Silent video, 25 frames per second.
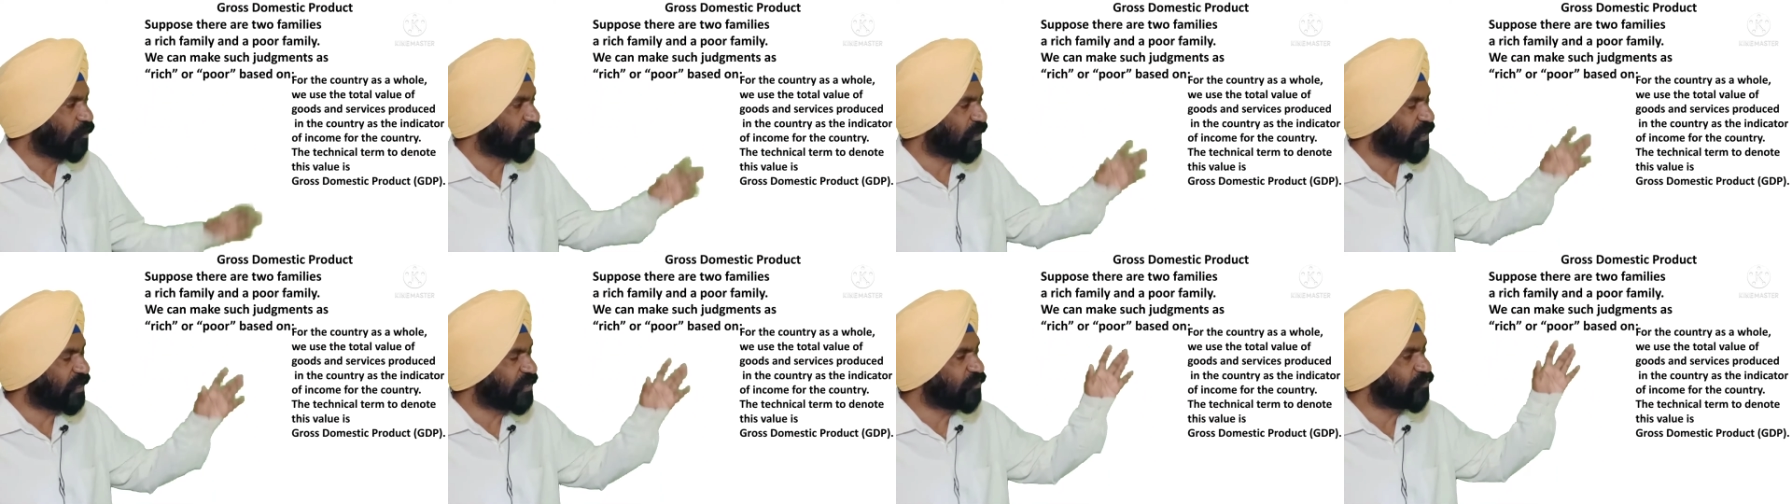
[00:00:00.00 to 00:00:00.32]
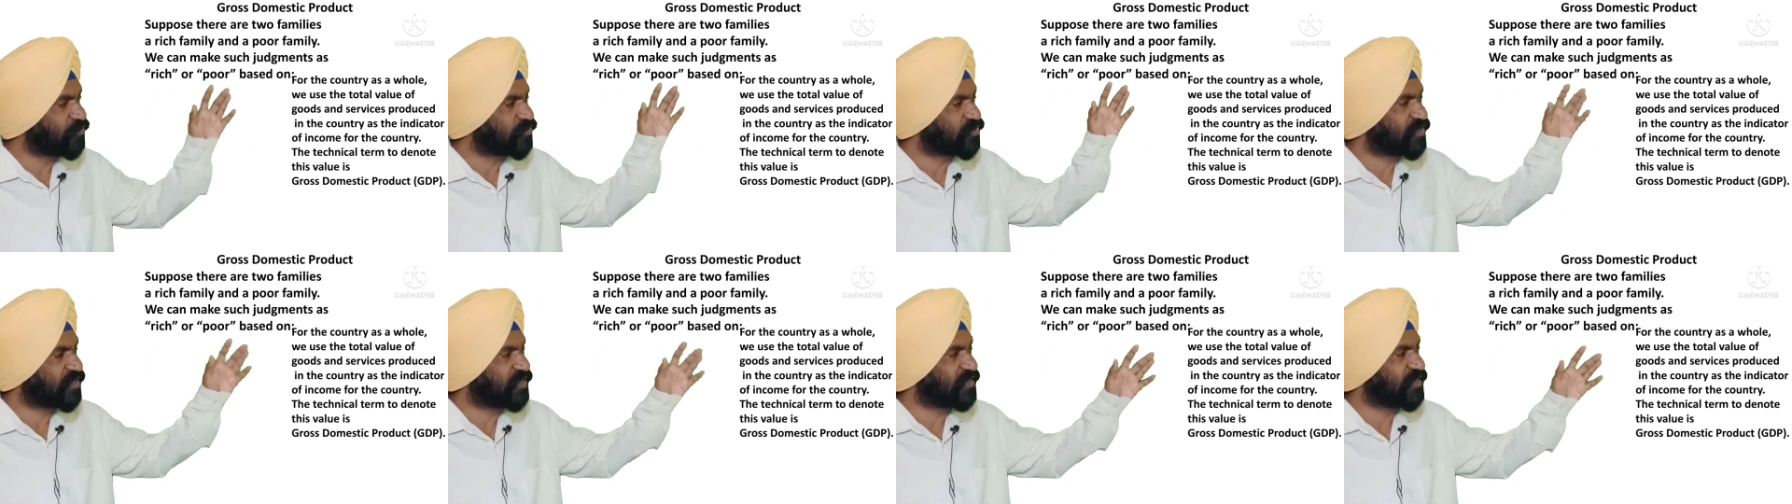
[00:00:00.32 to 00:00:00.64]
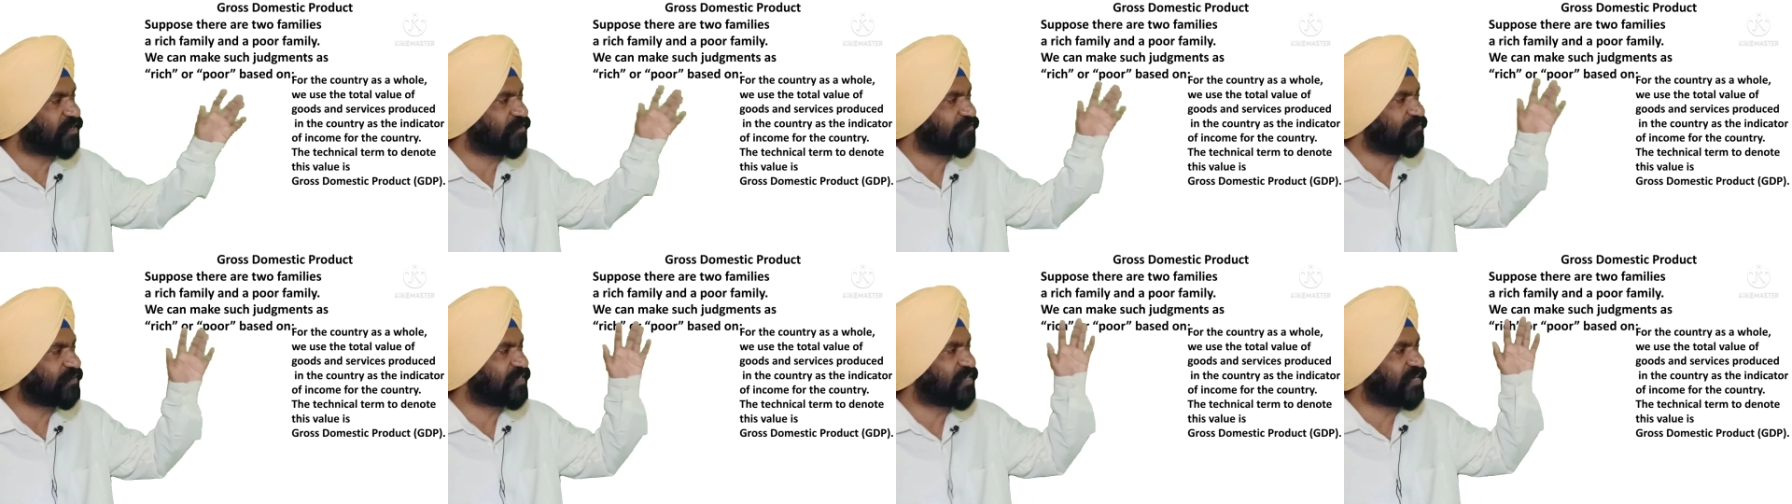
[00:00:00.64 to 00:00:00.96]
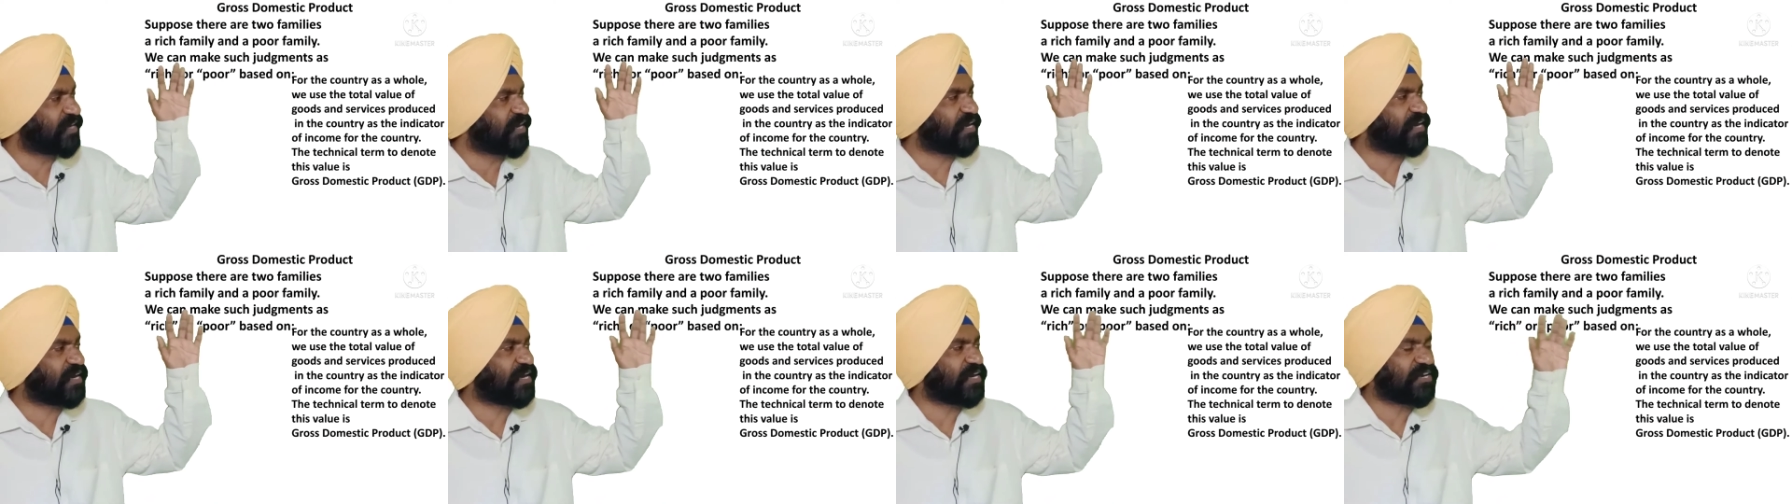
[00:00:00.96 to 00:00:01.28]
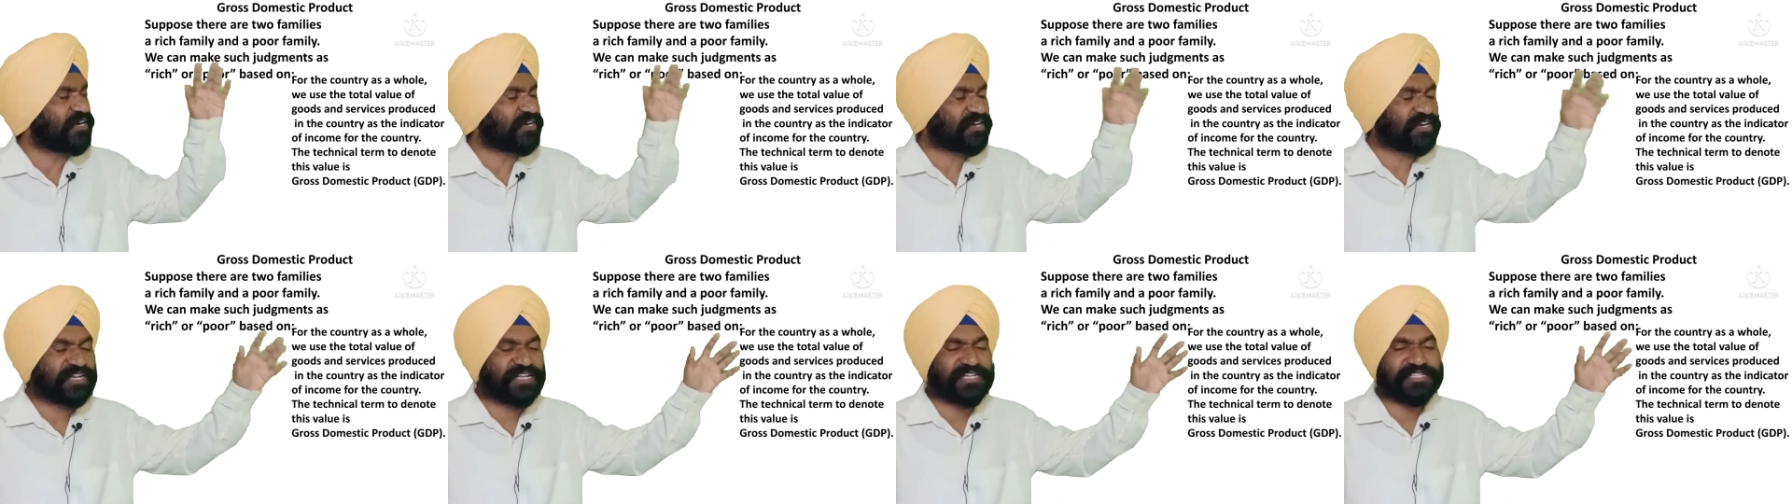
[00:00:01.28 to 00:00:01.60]
you say that whether a
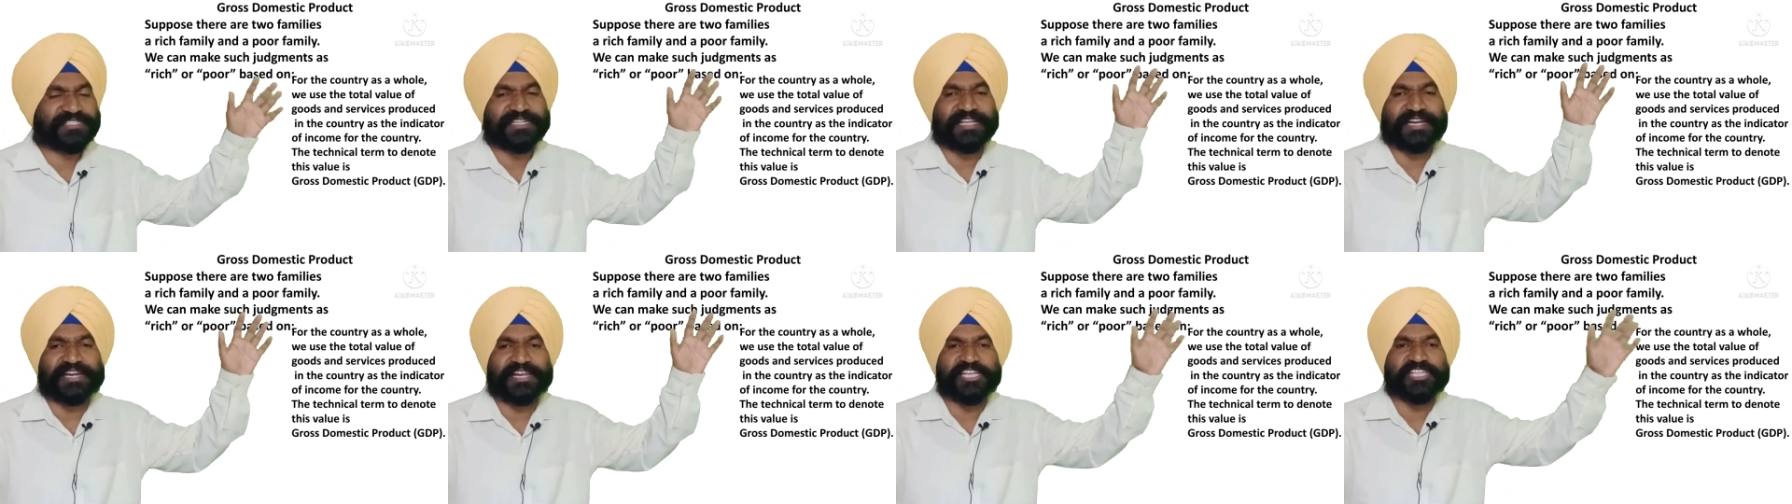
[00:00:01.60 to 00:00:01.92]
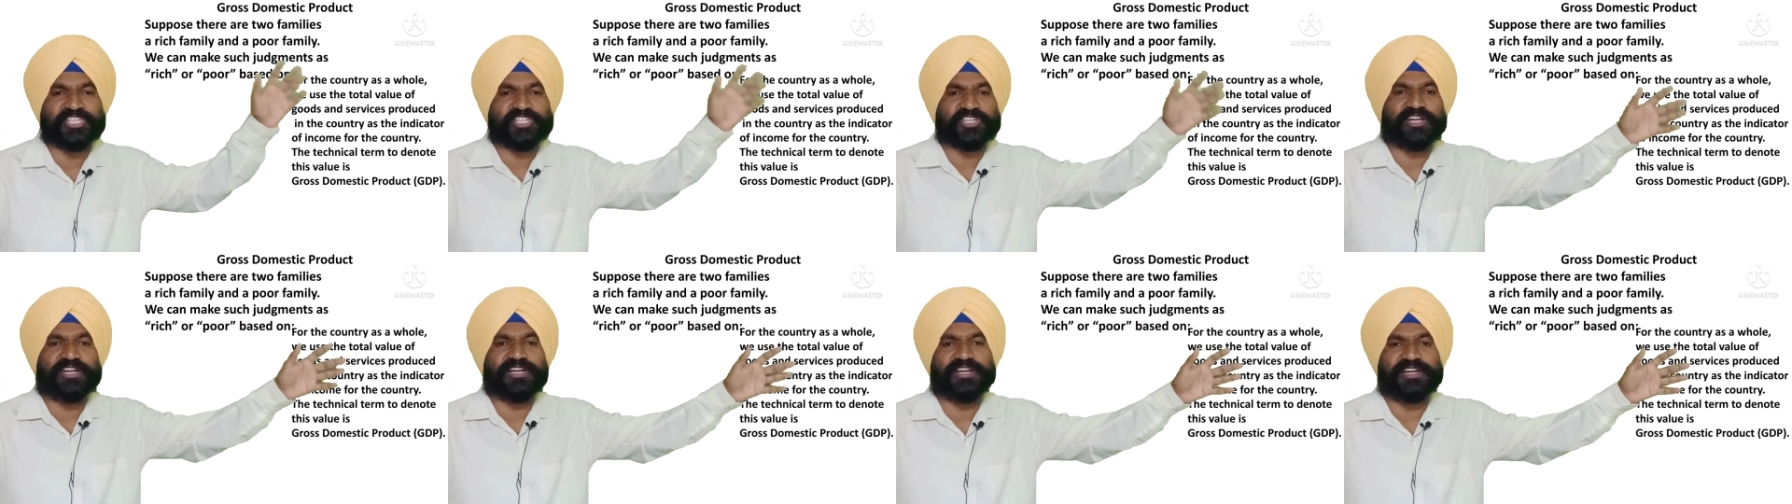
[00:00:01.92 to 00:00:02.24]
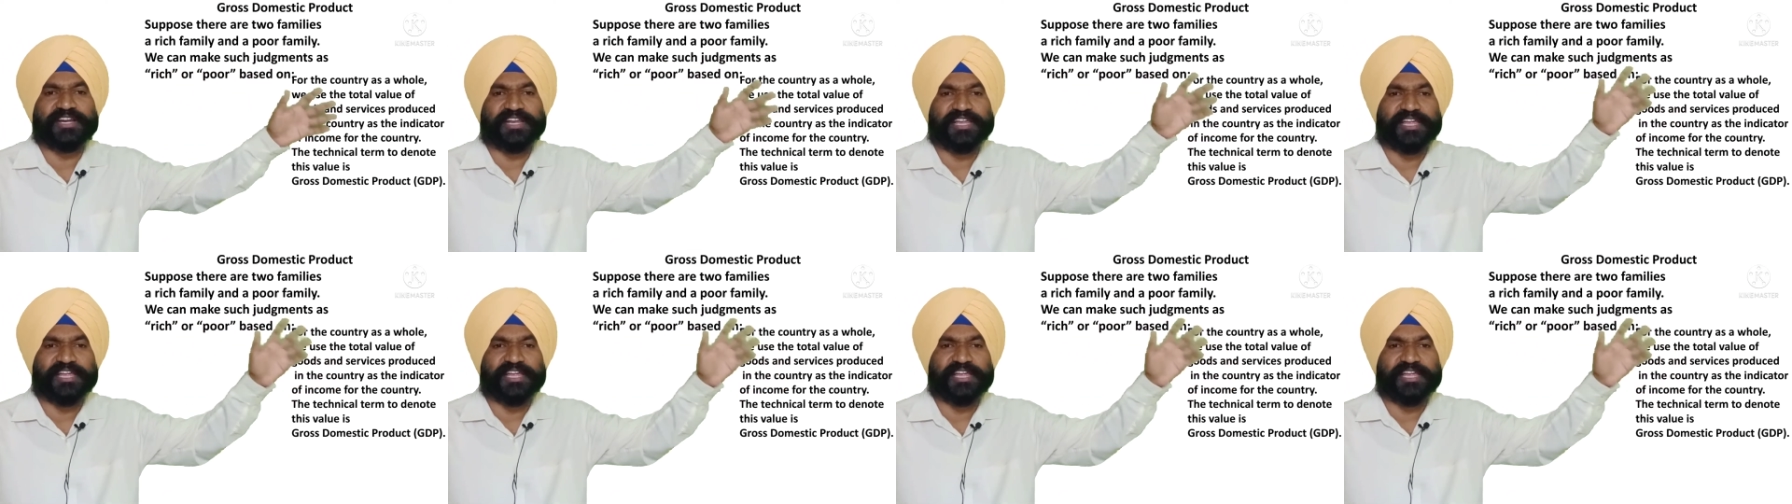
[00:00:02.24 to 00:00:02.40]
country is a rich country